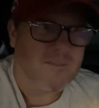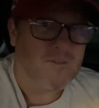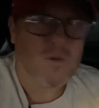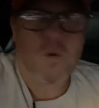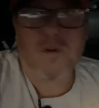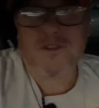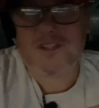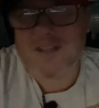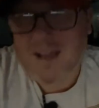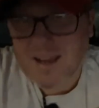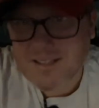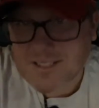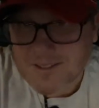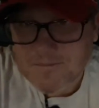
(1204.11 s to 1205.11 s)
Of course
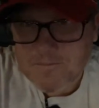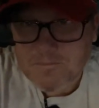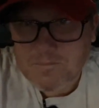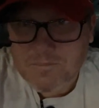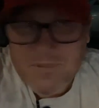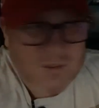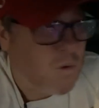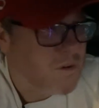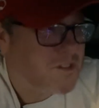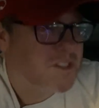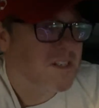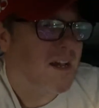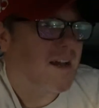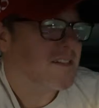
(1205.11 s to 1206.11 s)
not. Of
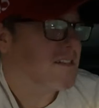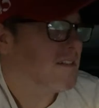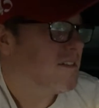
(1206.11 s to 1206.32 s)
course not.